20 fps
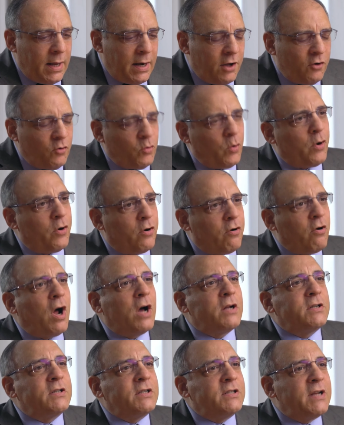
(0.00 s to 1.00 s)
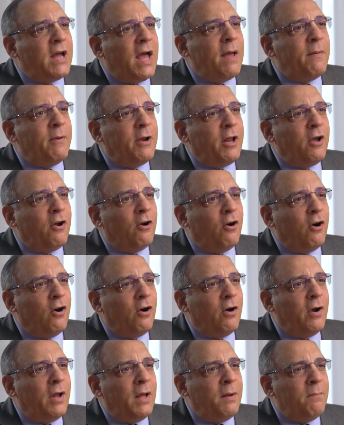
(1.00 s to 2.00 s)
And as we were cross-examining
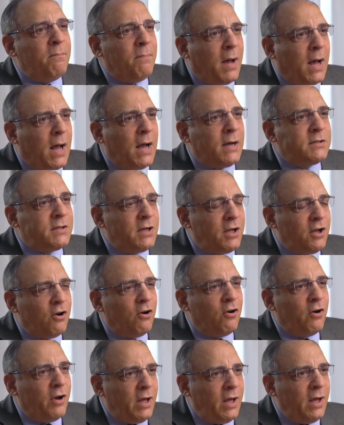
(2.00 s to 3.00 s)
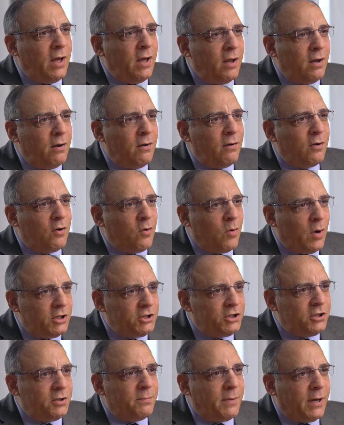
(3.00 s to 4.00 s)
her and boxing her in
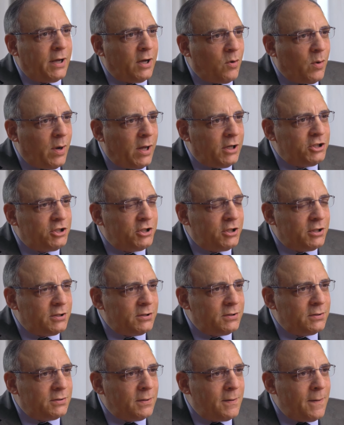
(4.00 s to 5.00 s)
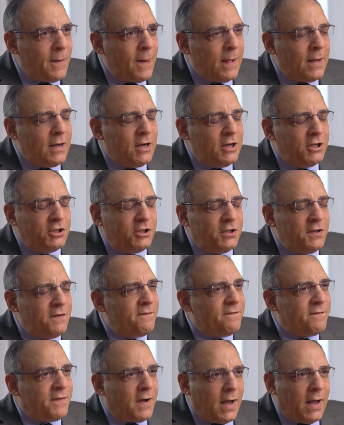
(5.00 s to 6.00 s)
question by question, she
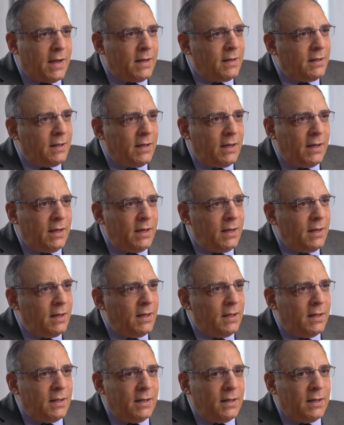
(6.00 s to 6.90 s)
finally